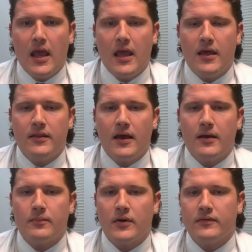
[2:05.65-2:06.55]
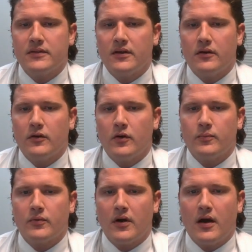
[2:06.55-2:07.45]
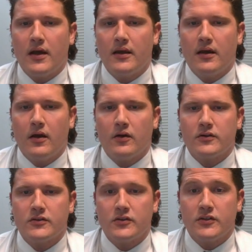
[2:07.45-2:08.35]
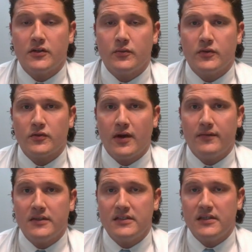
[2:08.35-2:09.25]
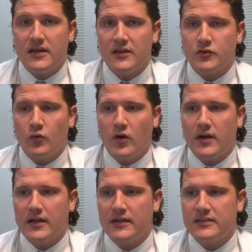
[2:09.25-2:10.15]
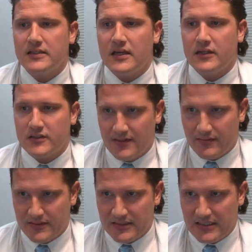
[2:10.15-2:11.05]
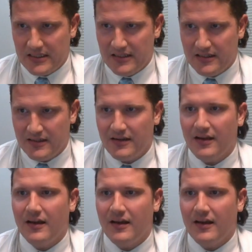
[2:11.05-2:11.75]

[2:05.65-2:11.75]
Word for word: and that Prevotella copri are associated with driving Th1 and Th17